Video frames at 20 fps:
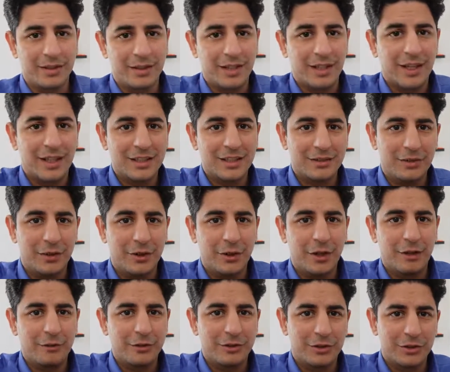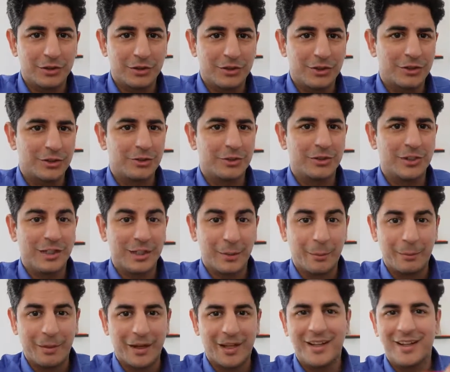In the last video, I was just using
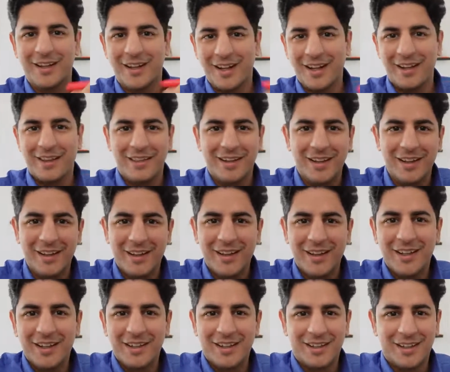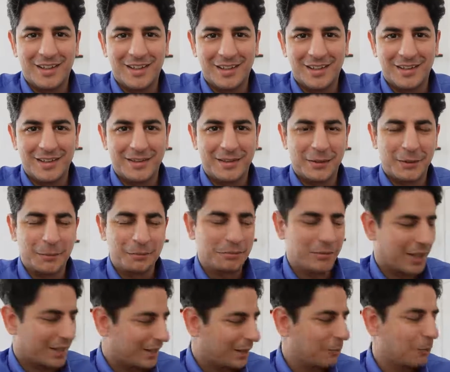the pen, and
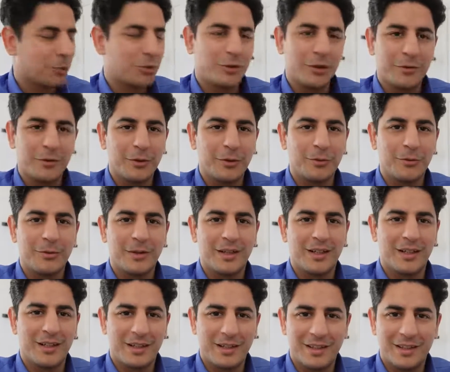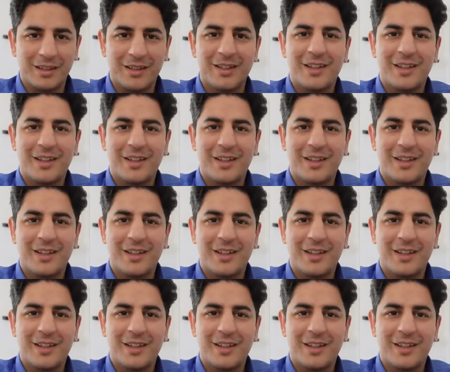I think most of you were